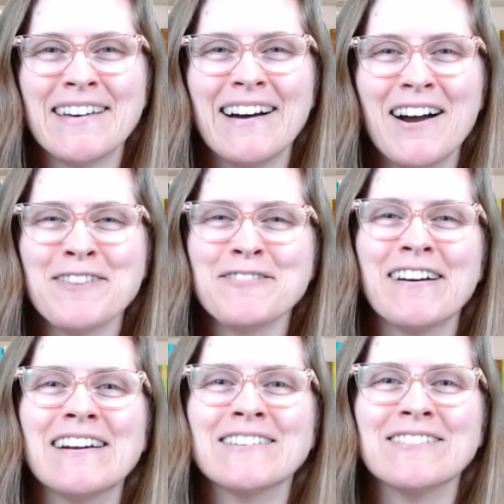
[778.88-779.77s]
All
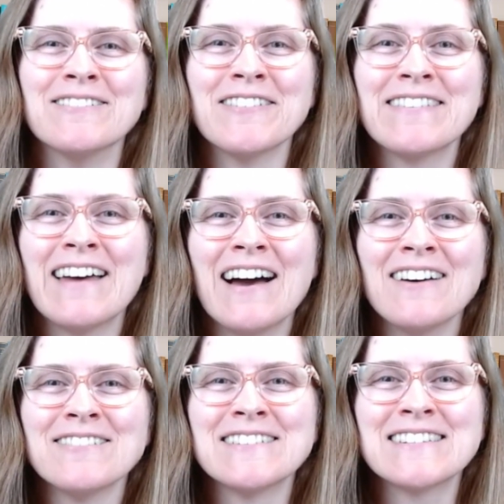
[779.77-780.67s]
right. Well, that
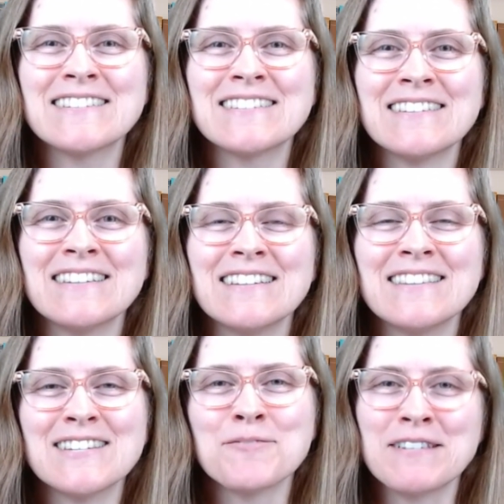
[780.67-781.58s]
was
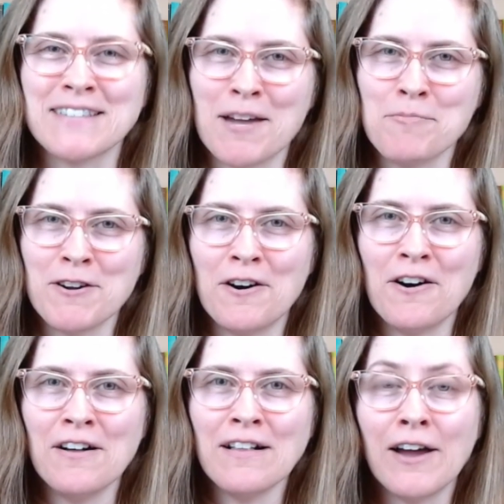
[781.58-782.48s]
this week's library
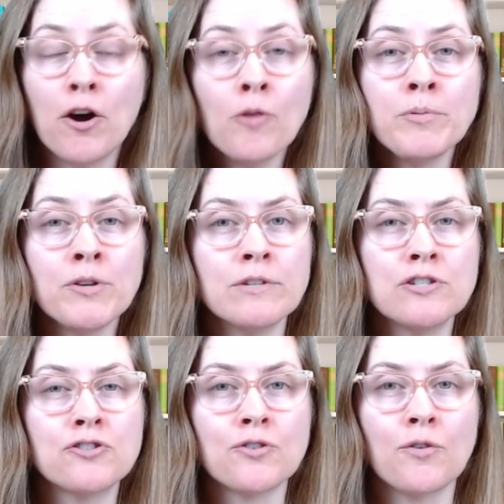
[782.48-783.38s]
haul. I hope you
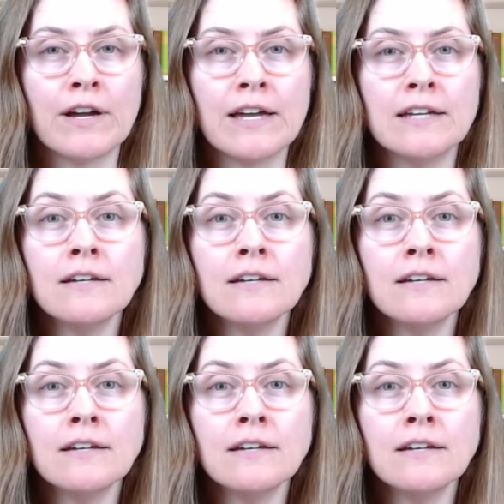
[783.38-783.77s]
enjoyed